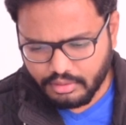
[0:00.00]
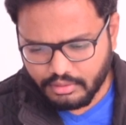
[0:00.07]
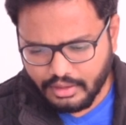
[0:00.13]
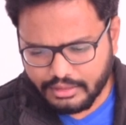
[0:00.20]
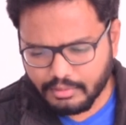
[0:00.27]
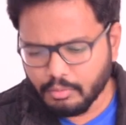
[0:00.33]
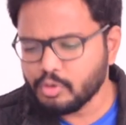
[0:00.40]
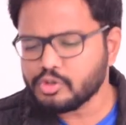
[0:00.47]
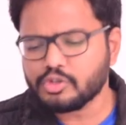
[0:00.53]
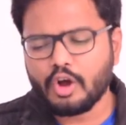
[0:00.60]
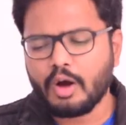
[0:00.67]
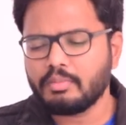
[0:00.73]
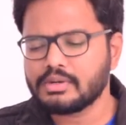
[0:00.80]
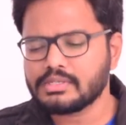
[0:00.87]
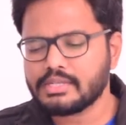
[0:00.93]
And the most
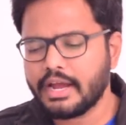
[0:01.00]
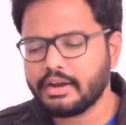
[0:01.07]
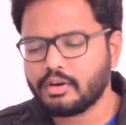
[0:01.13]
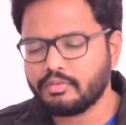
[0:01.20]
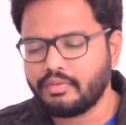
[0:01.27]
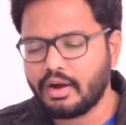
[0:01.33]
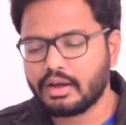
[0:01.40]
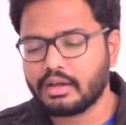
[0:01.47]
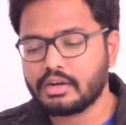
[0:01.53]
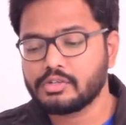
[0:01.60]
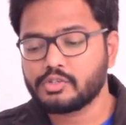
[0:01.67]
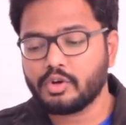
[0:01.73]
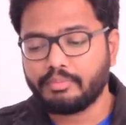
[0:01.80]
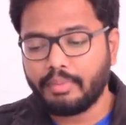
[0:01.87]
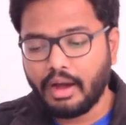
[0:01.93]
common site of occurrence of